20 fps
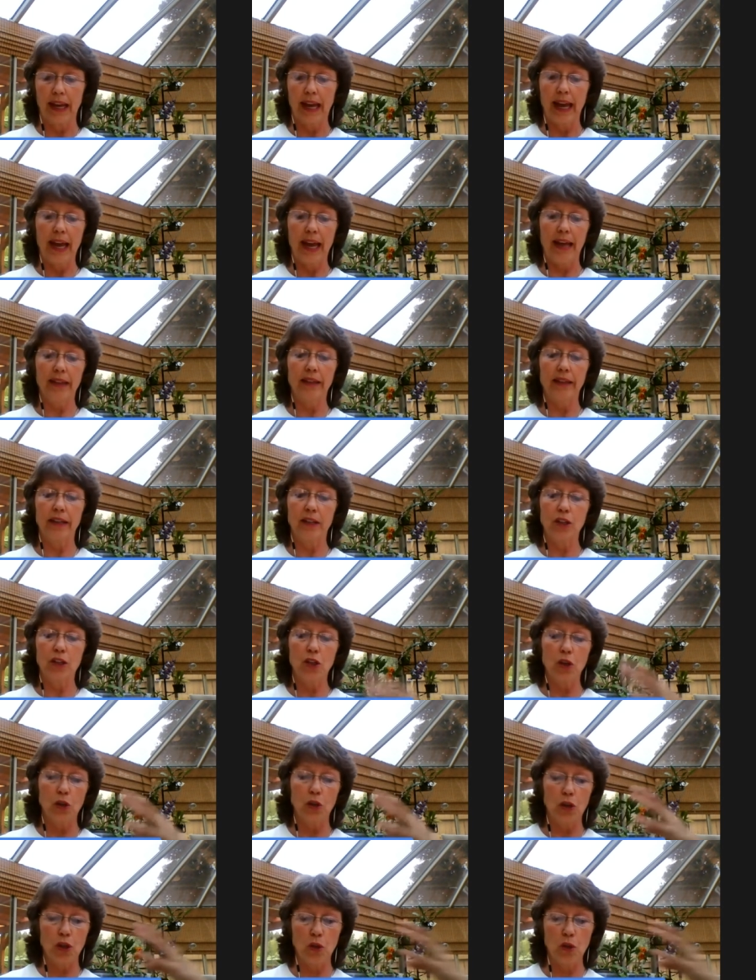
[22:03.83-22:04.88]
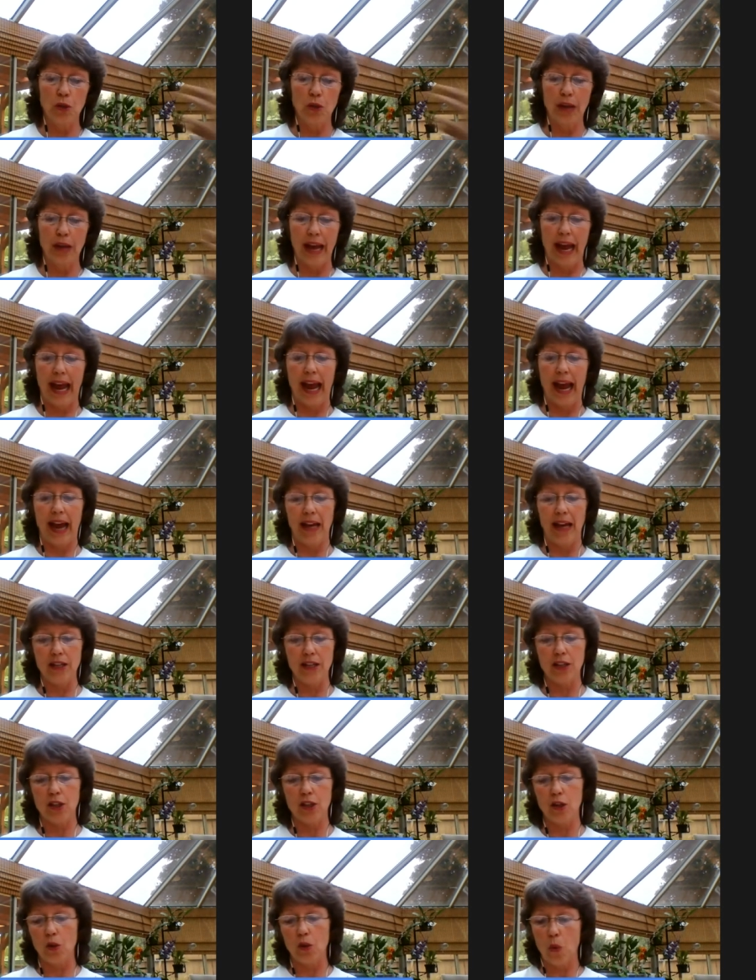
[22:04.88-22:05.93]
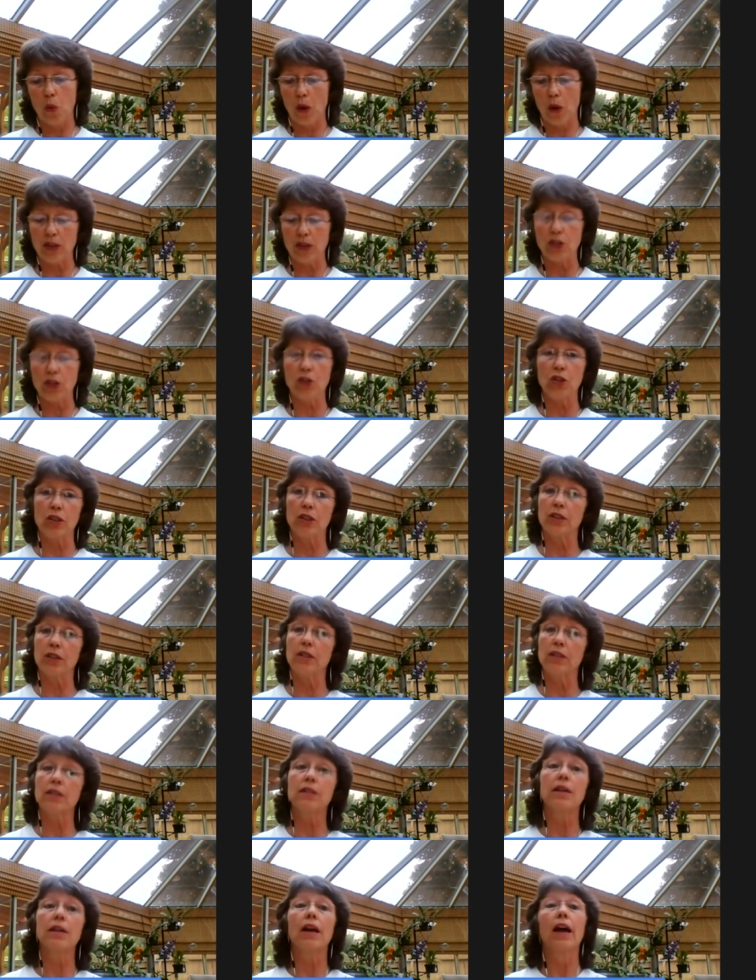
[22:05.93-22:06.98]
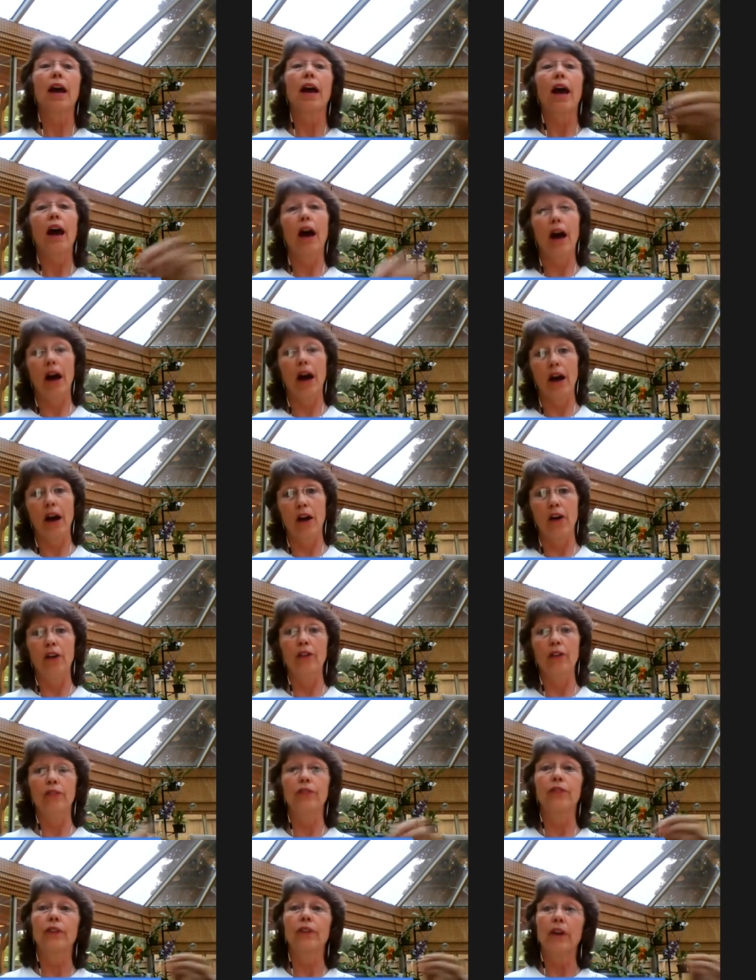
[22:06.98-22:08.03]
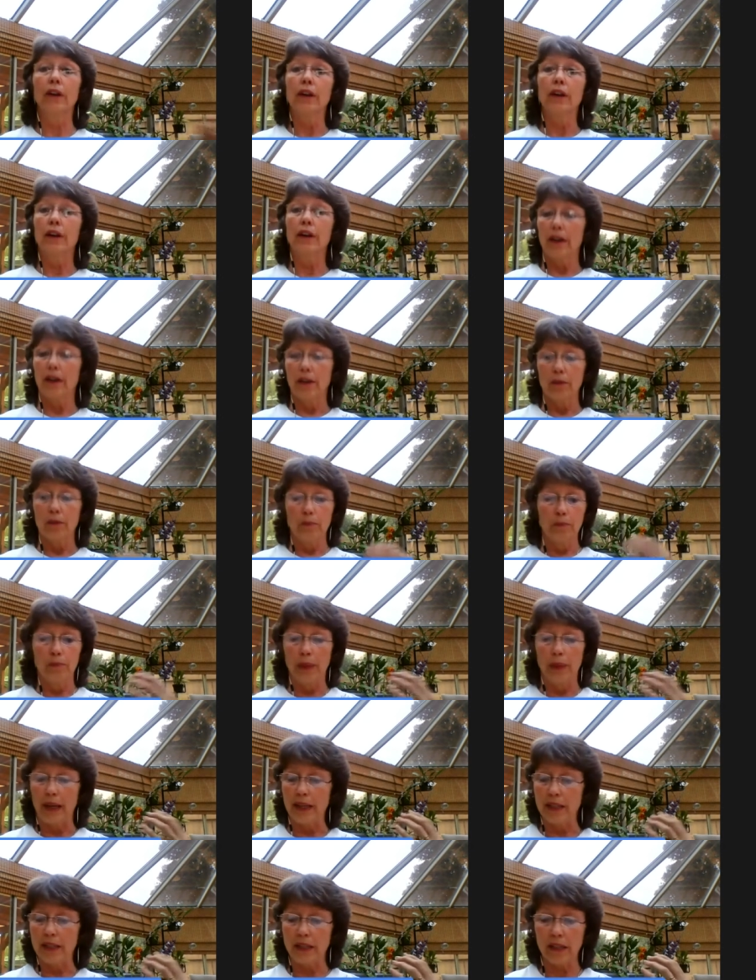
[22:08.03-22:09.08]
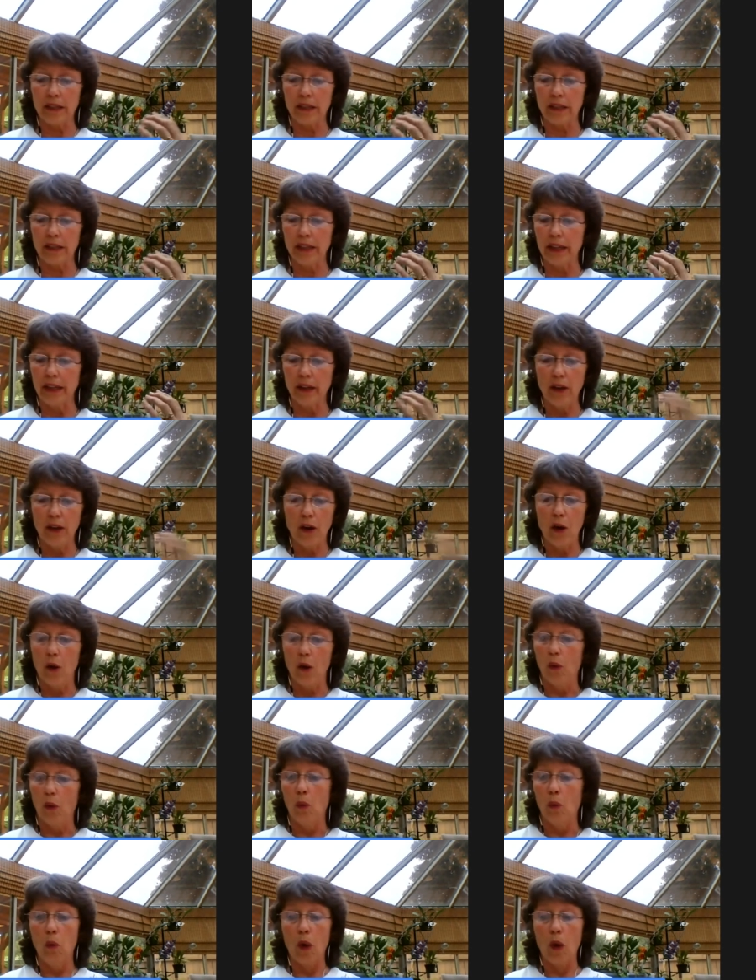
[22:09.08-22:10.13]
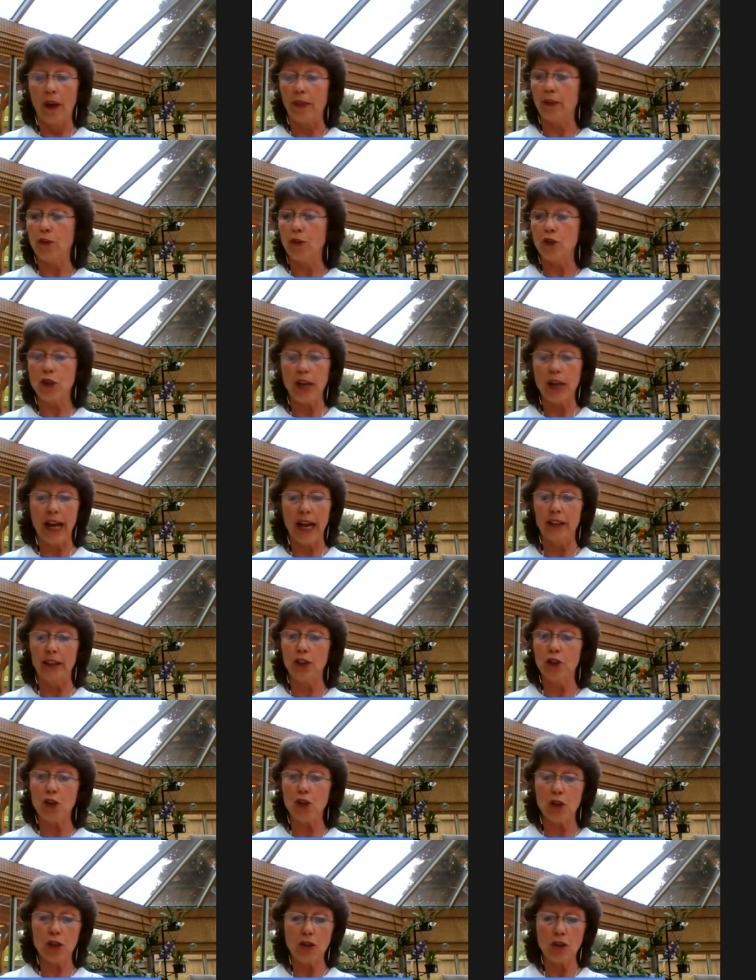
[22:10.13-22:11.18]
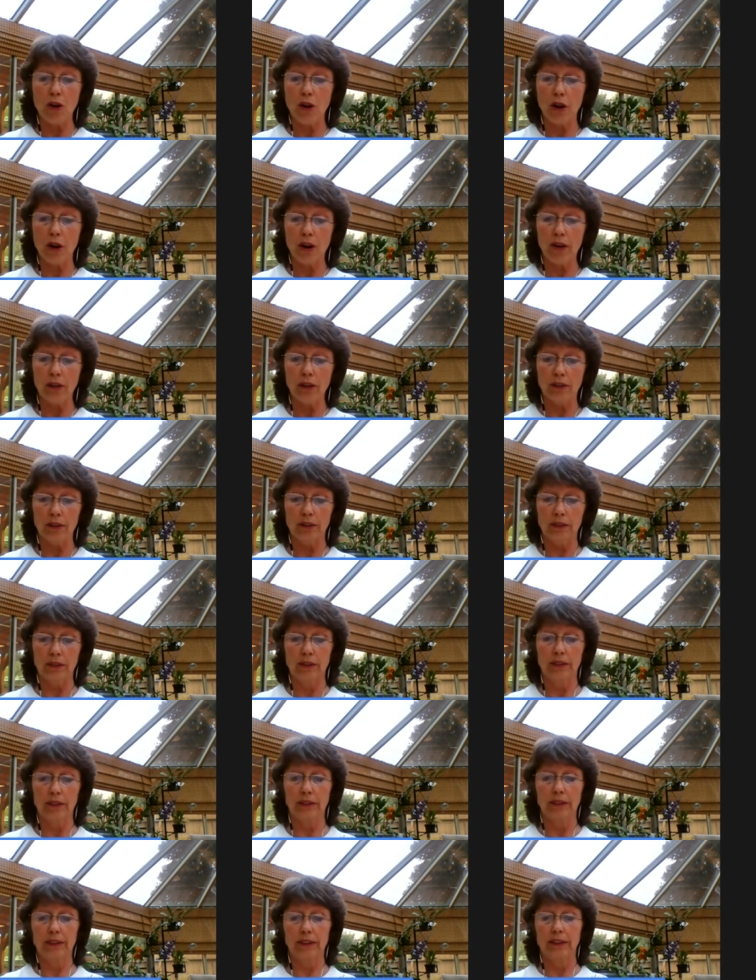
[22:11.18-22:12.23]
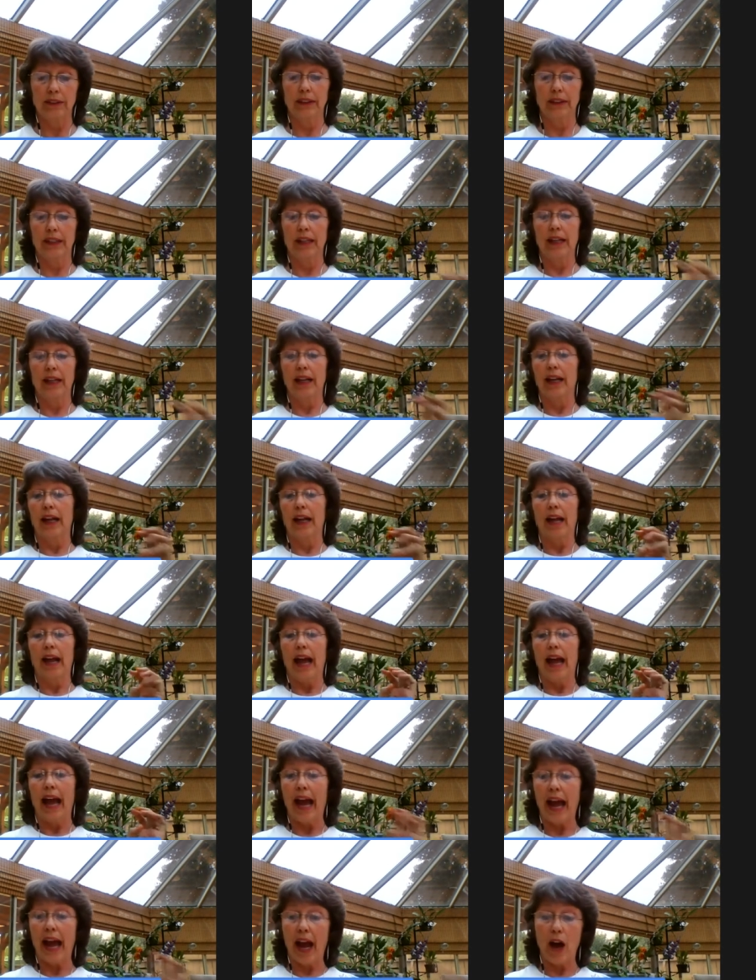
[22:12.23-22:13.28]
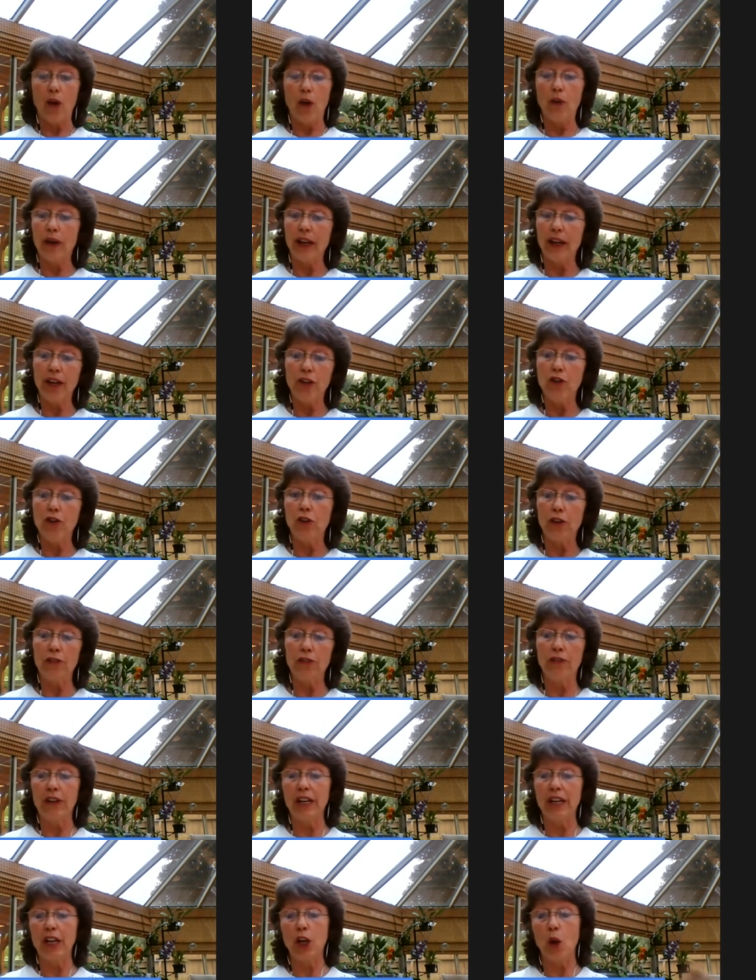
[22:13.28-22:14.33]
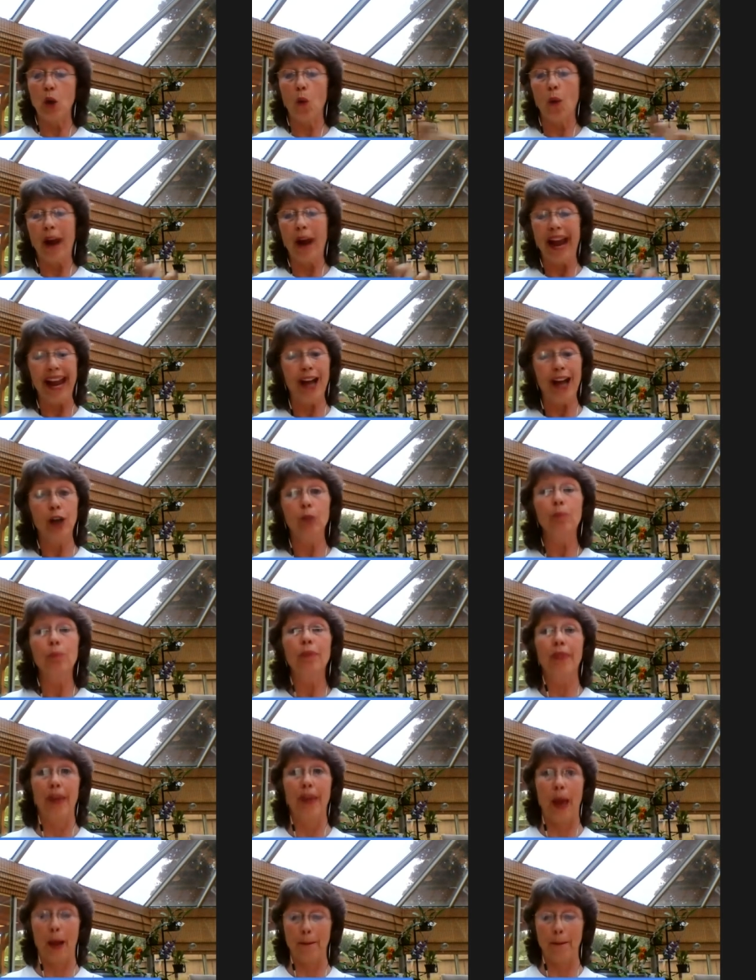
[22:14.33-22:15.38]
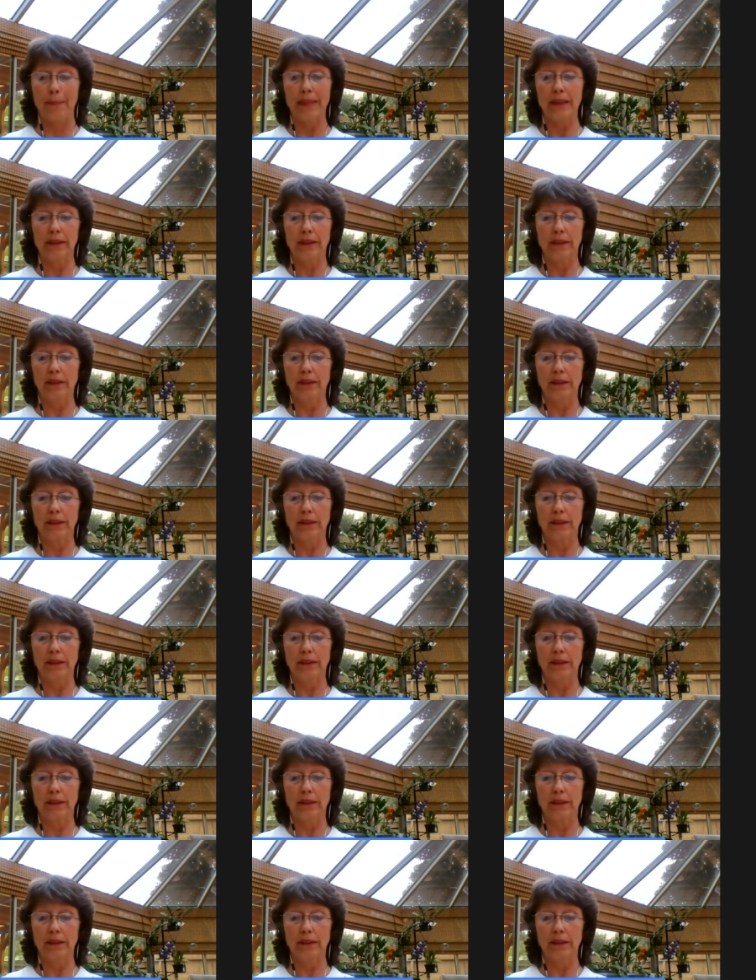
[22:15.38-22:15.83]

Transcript: And then you, you ask the questions of basically what their challenges are, how can your video help them,